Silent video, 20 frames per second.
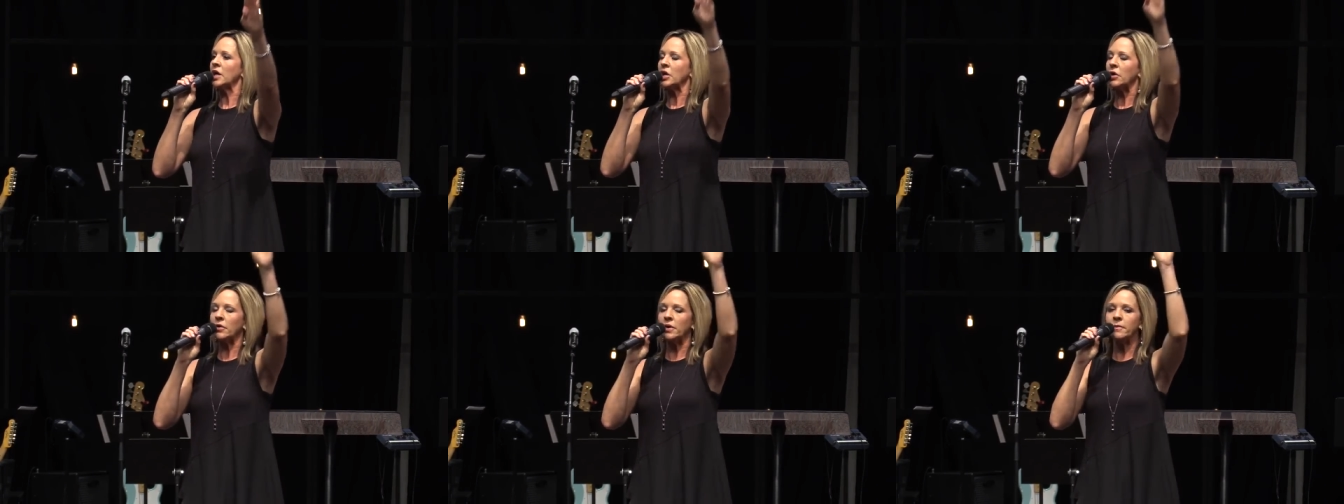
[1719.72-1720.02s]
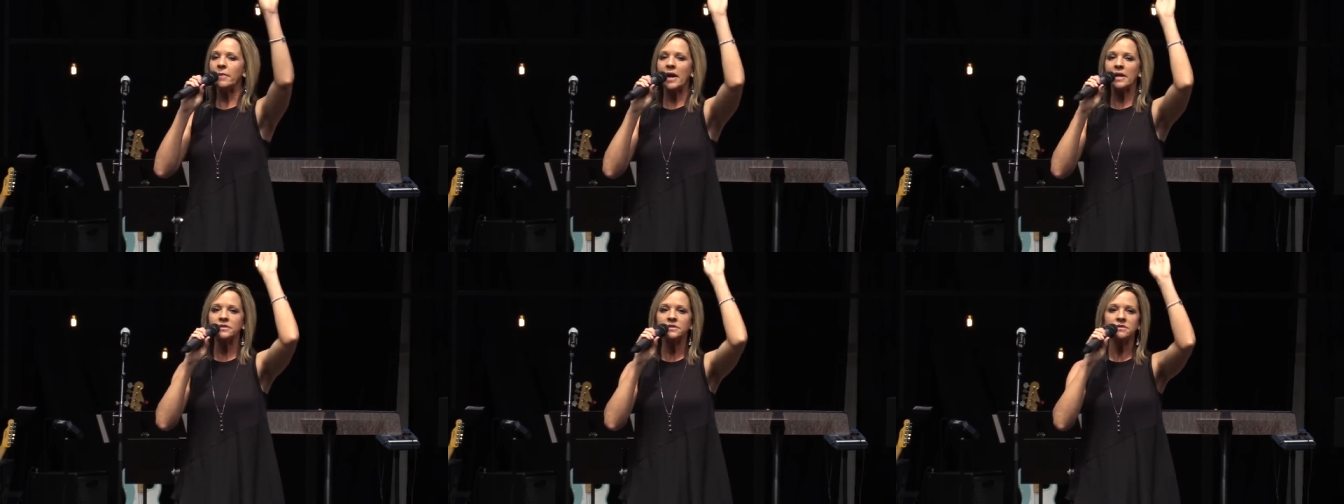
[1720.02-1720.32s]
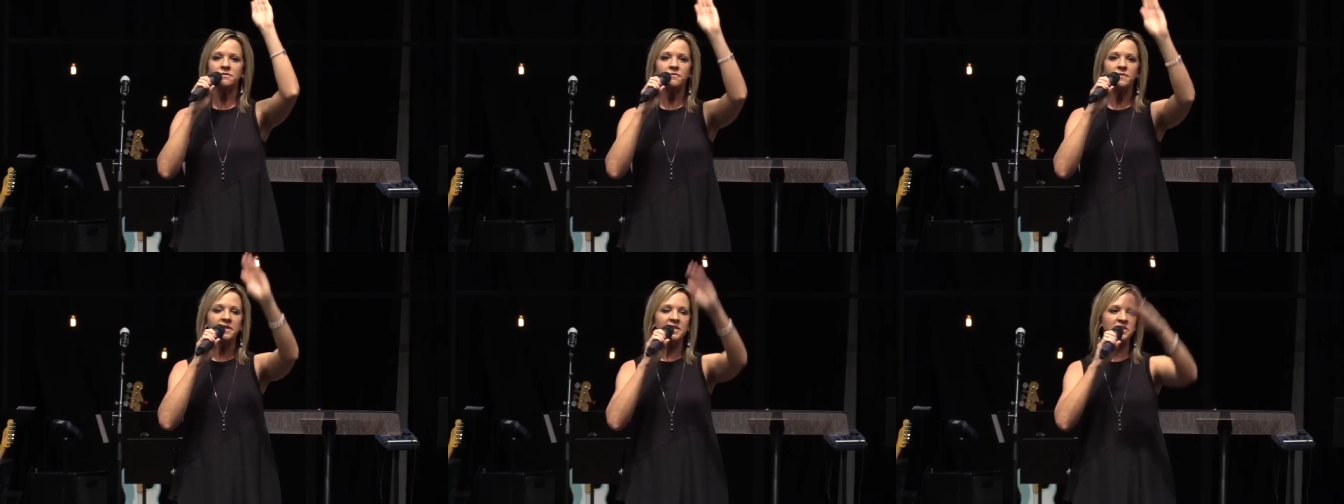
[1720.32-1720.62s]
Going back
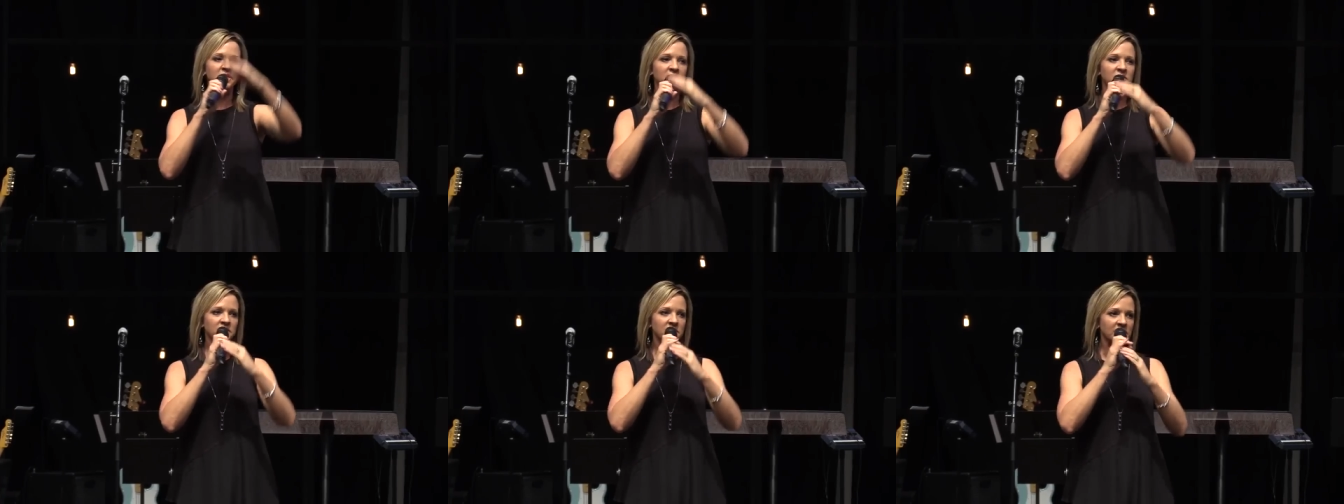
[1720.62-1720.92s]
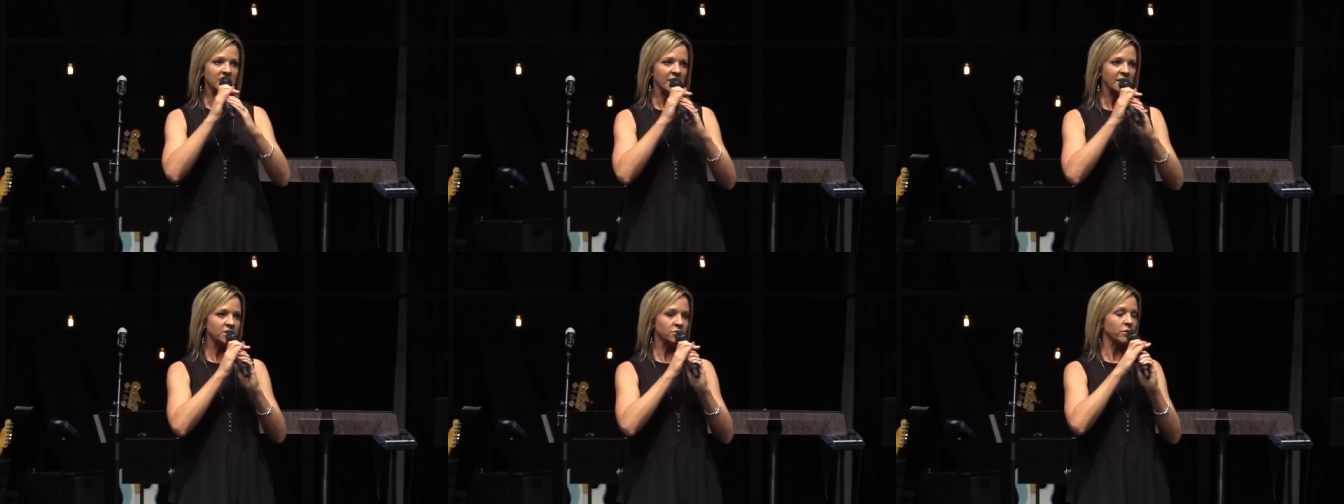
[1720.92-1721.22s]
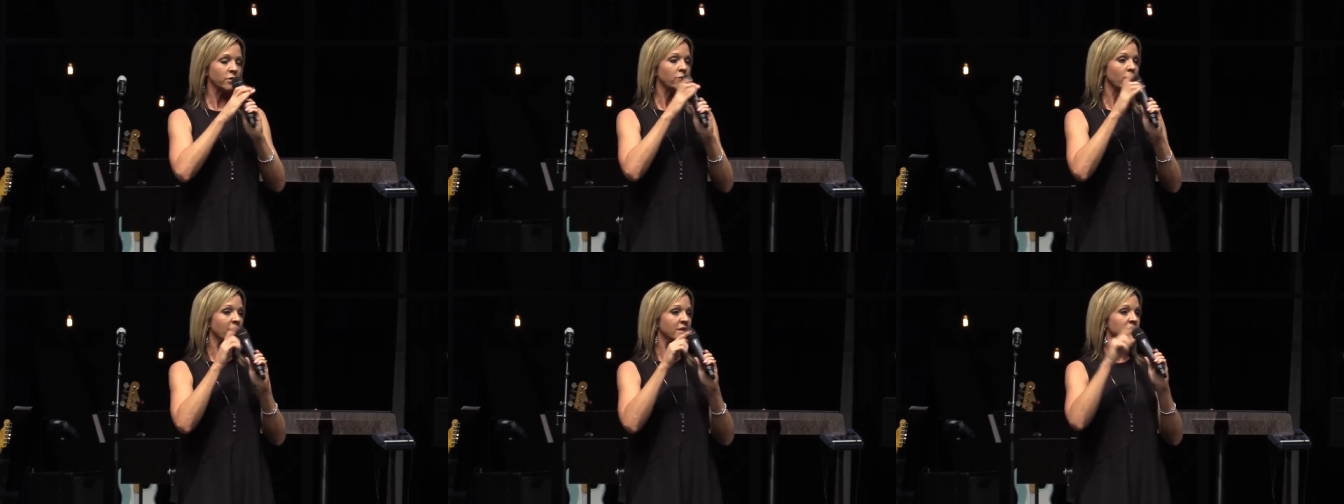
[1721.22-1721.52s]
to Ephesians 6,
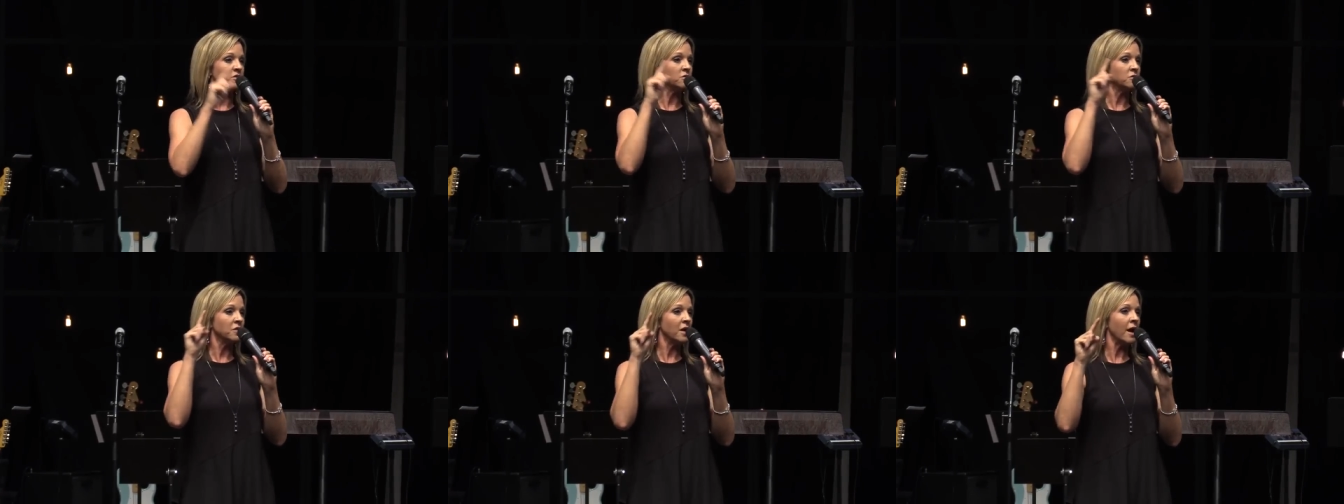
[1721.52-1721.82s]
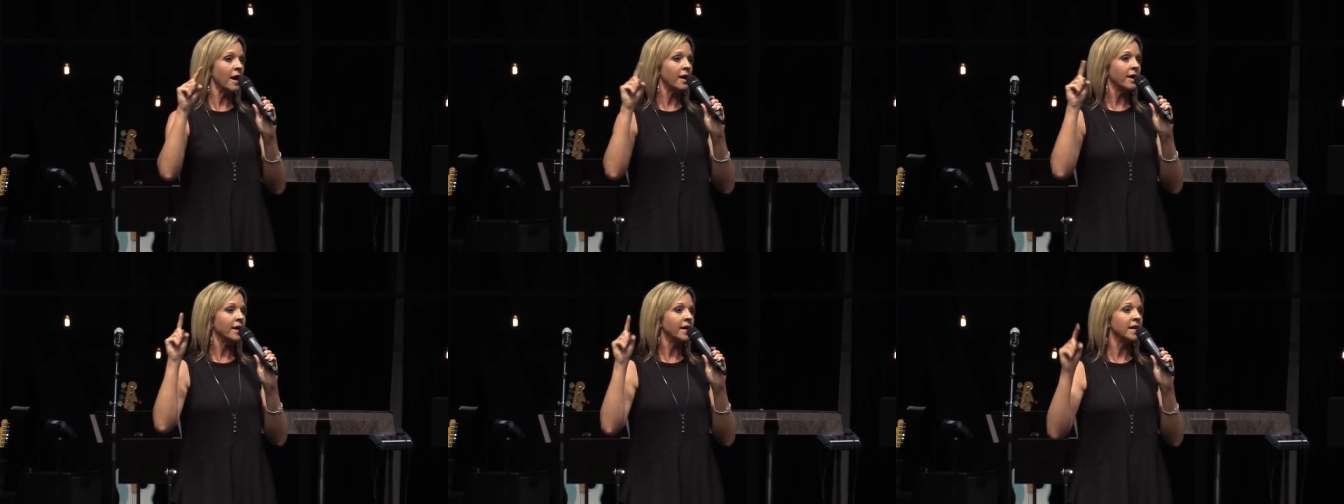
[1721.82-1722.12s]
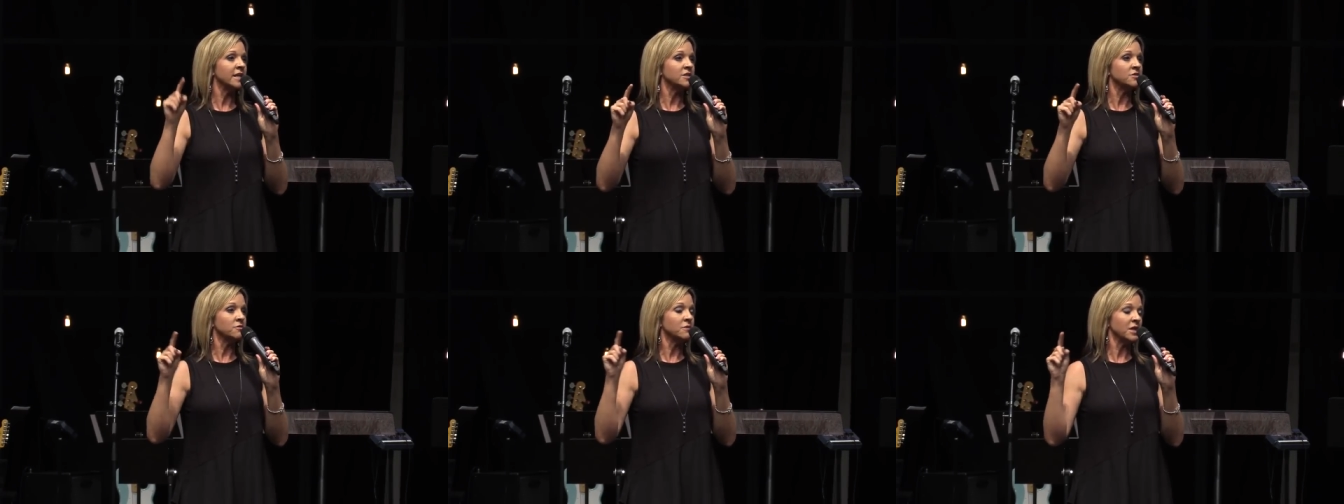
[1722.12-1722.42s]
we wrestle not
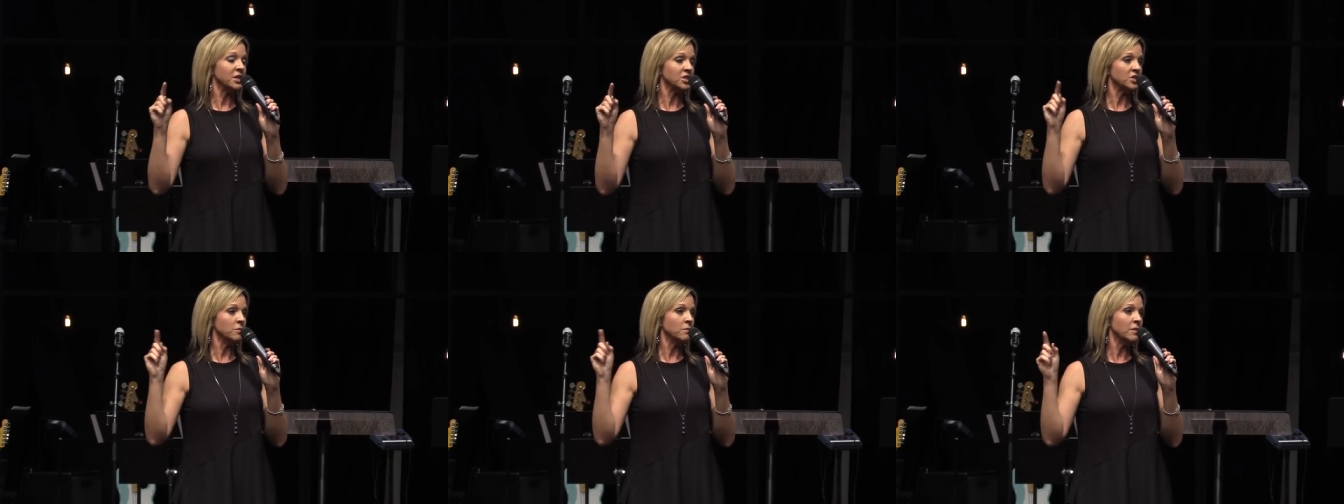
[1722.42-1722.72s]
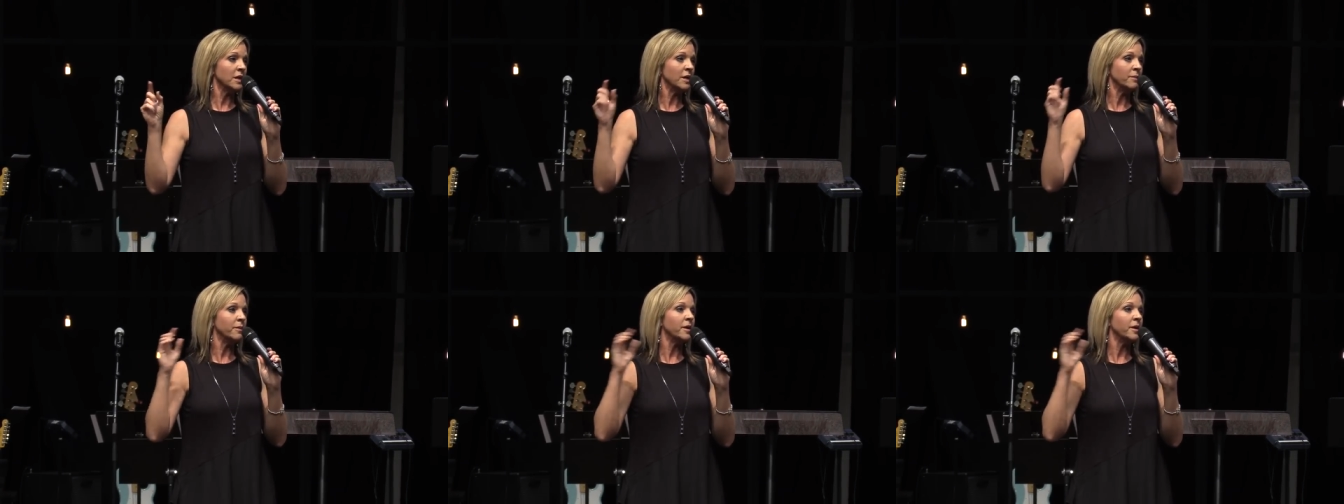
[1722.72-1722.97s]
against flesh and blood,